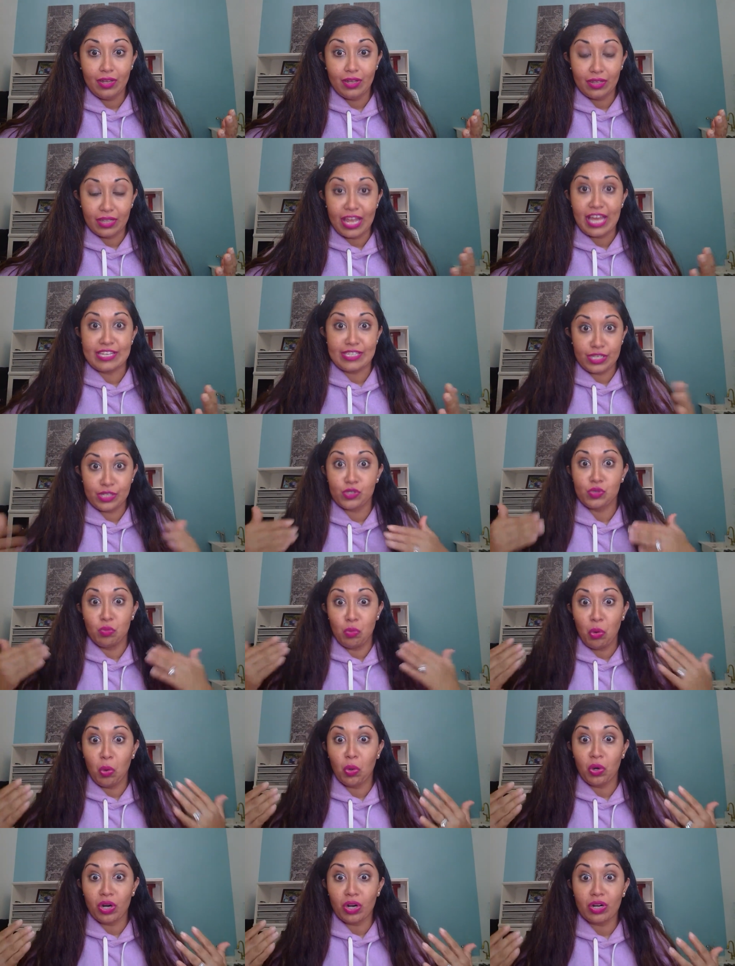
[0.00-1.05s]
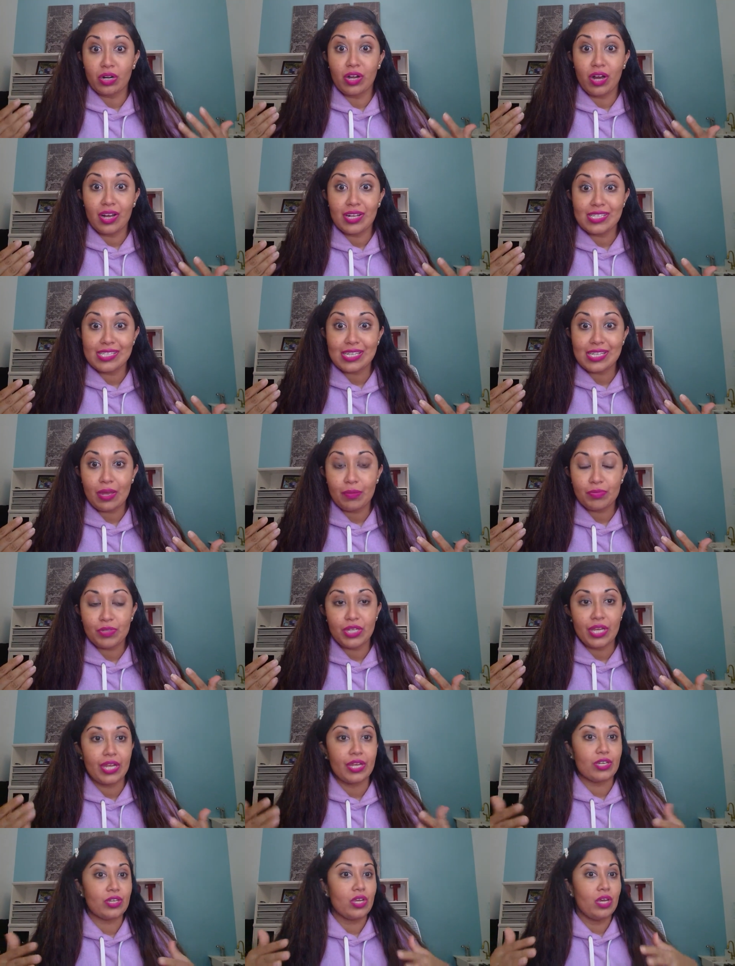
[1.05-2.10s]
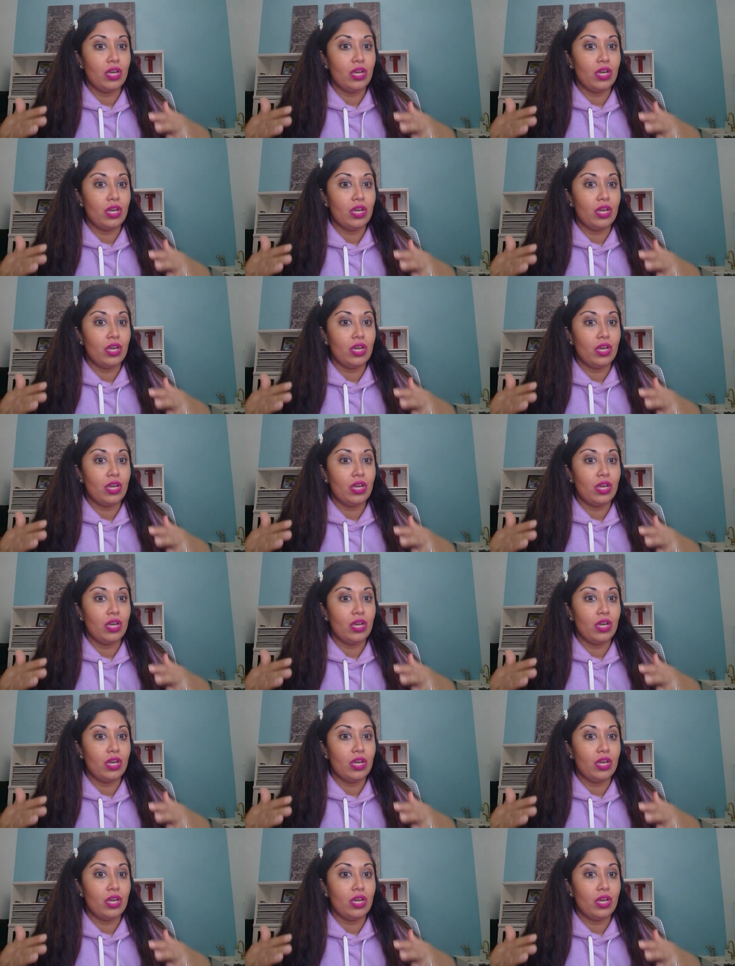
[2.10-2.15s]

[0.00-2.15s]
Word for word: less is more concept like